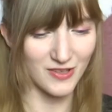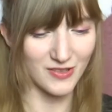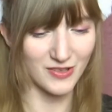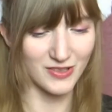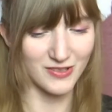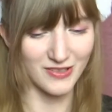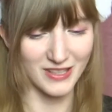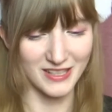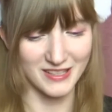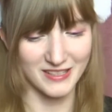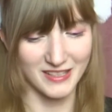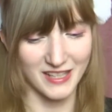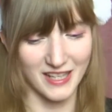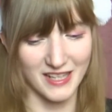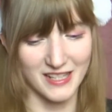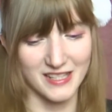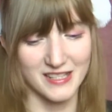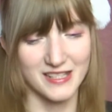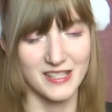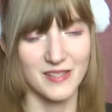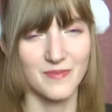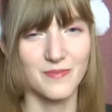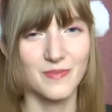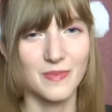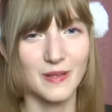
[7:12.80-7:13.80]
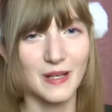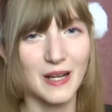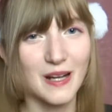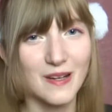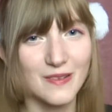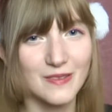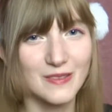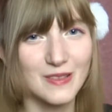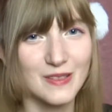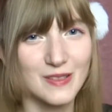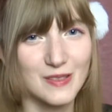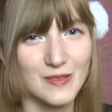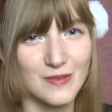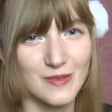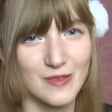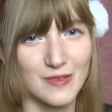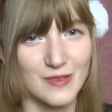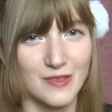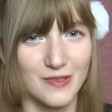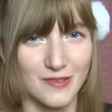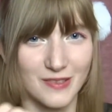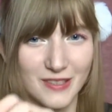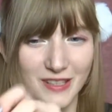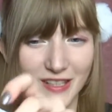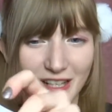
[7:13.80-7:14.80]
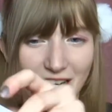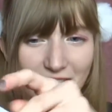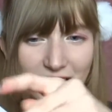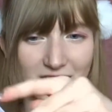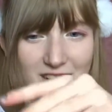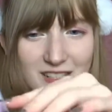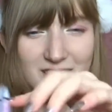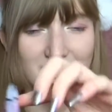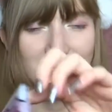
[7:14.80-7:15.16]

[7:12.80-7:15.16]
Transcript: Okładka jest naprawdę słodziutka.